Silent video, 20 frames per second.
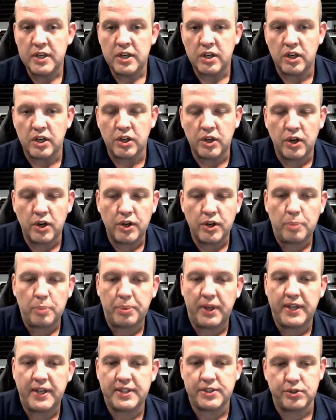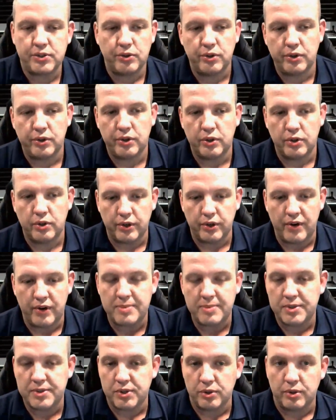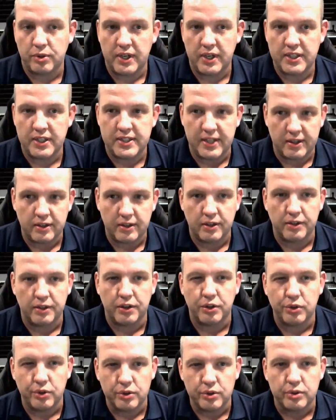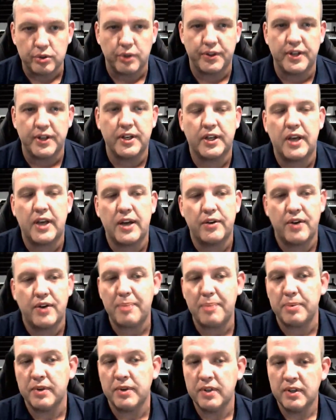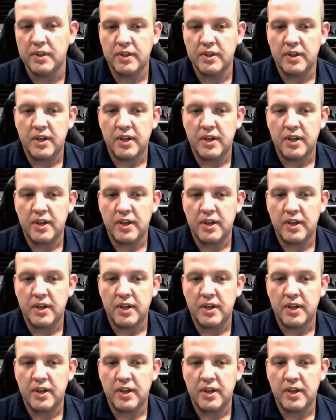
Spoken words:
you can go to your Play Store or your App Store and download a Google Authenticator app,